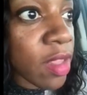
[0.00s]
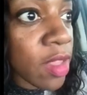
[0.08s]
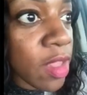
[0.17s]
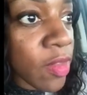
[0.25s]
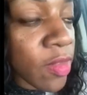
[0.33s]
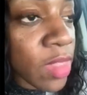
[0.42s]

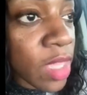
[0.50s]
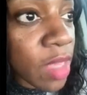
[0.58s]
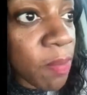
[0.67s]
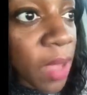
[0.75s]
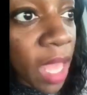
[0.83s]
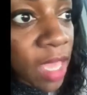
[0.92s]
And
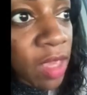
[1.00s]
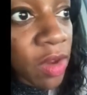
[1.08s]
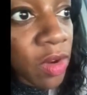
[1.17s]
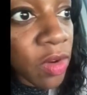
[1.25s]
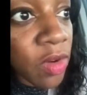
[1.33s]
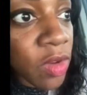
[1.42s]
the
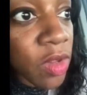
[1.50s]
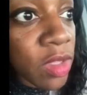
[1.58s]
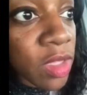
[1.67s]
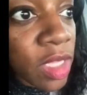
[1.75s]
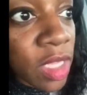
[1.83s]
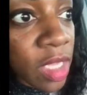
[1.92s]
buyer
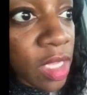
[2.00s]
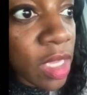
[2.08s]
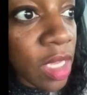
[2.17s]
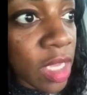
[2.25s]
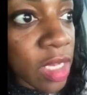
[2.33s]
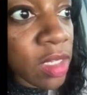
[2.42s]

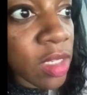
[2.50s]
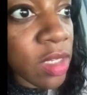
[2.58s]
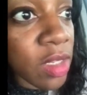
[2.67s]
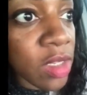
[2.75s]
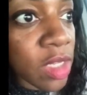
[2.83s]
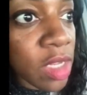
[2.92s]
and
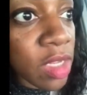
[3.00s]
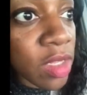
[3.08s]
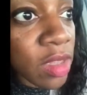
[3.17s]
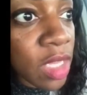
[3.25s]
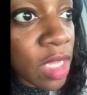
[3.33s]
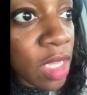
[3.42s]

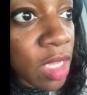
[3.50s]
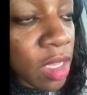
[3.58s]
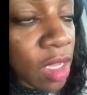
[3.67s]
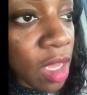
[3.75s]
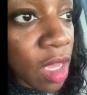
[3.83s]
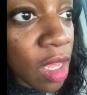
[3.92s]
the